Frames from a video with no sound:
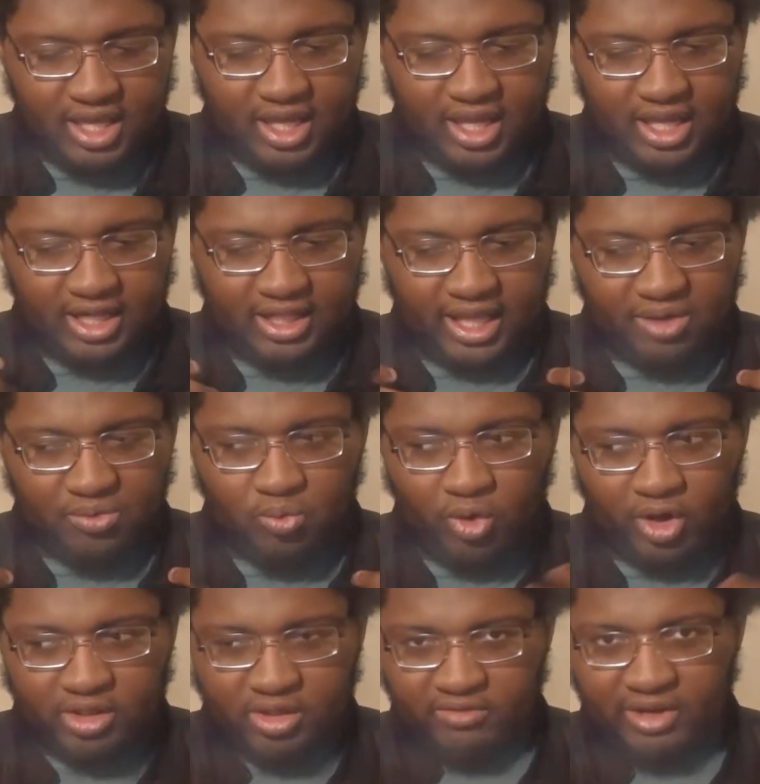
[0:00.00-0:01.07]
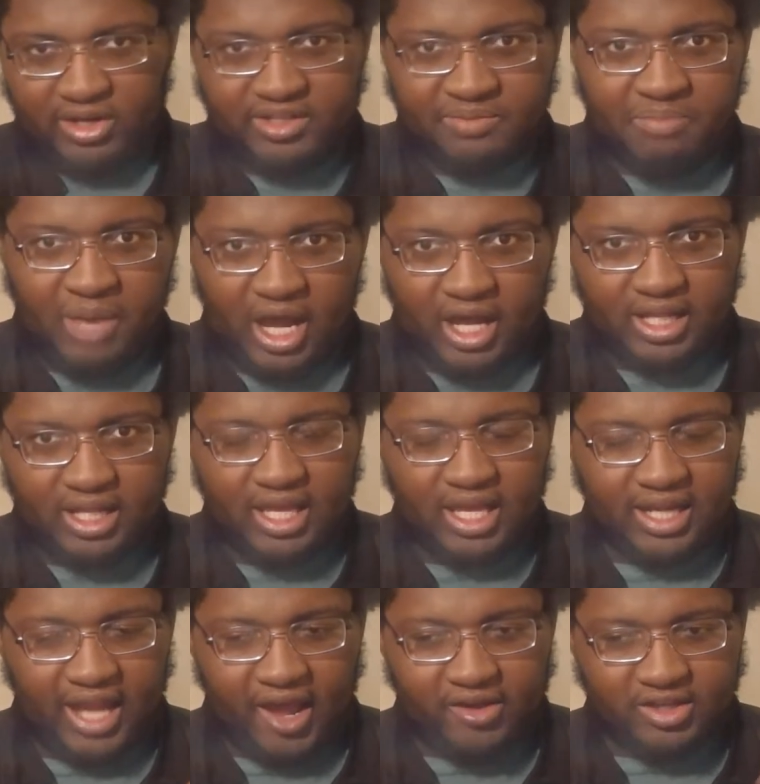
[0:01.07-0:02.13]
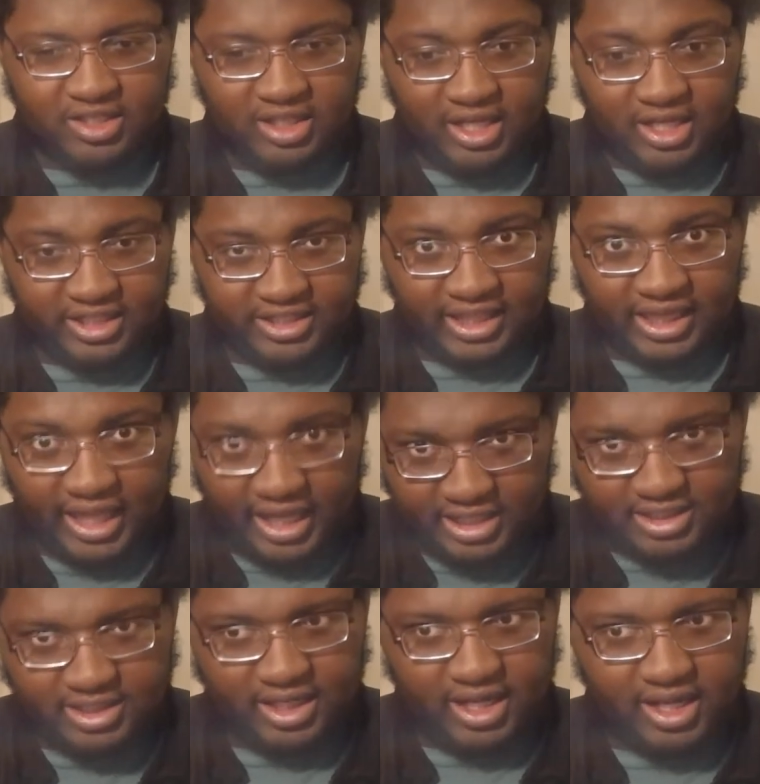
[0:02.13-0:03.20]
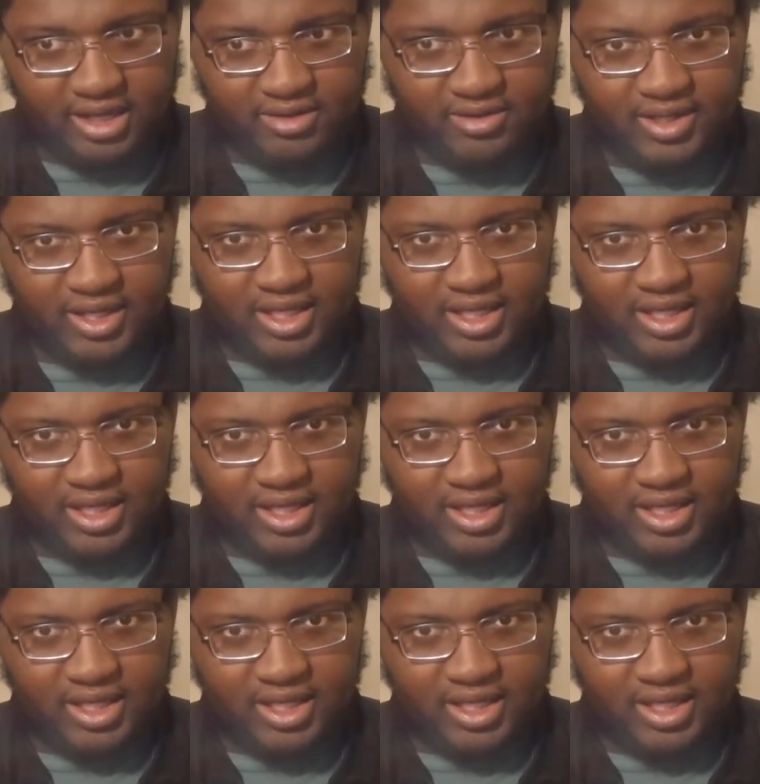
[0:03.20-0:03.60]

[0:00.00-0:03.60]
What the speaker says: And it like worked around his body. And now it's in his legs now.